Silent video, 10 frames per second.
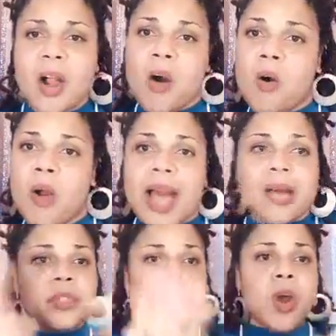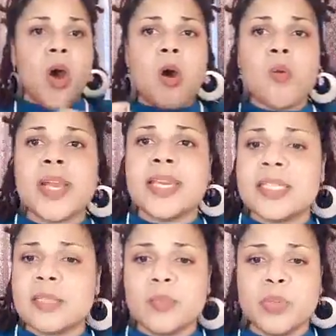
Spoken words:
oh, I'm just always